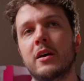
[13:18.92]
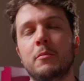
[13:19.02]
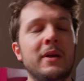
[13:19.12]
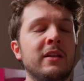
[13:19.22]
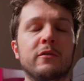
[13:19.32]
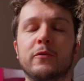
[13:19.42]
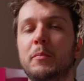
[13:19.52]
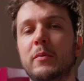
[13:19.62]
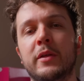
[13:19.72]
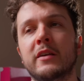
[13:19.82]
means for
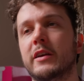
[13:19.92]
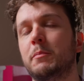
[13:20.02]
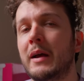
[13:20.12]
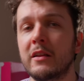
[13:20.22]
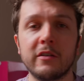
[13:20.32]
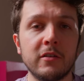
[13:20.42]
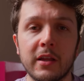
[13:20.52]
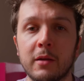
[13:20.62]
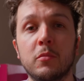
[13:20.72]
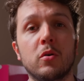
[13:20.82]
things like bouncing on a
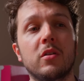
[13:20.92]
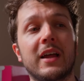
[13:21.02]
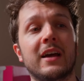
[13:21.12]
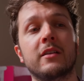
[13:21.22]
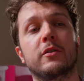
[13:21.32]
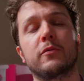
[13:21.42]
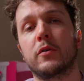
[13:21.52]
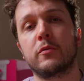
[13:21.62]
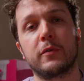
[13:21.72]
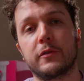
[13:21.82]
gimbal and the
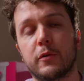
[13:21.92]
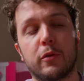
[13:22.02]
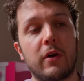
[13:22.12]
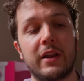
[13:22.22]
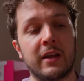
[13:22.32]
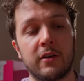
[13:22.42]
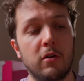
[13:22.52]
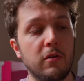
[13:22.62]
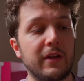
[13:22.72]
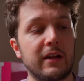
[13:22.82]
front filter threading and
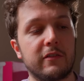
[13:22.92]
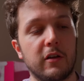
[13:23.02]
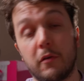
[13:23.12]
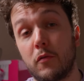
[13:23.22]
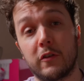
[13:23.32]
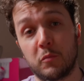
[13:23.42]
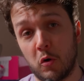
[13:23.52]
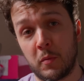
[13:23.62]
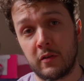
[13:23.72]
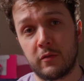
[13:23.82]
all of that stuff I've already
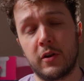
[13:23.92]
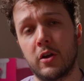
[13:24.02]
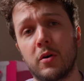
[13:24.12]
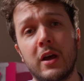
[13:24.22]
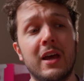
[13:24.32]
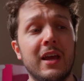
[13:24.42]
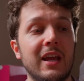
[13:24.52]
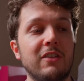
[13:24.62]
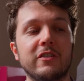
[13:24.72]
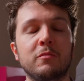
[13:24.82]
spoken about in this video,
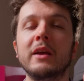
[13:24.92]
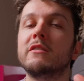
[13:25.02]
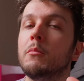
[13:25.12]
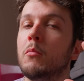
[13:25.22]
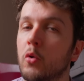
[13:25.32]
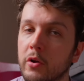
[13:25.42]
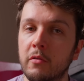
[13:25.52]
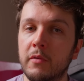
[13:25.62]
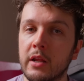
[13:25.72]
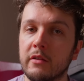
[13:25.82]
it just makes it more
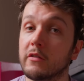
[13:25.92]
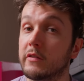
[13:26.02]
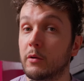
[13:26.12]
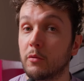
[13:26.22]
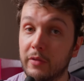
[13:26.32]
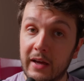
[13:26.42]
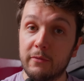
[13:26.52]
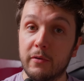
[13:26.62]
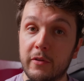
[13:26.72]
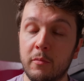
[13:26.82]
convenient to stick with that
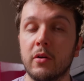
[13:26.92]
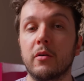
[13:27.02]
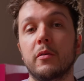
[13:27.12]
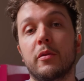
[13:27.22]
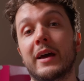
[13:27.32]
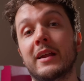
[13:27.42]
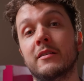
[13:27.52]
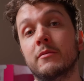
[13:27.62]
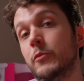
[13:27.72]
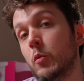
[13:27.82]
50mm
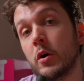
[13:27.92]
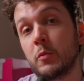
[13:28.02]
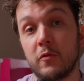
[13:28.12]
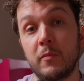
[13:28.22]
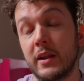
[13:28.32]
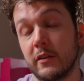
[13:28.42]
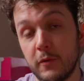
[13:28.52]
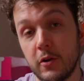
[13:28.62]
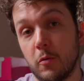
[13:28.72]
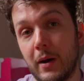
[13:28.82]
than the one we've made this
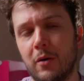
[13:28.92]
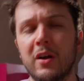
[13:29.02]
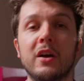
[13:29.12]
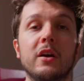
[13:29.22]
video about.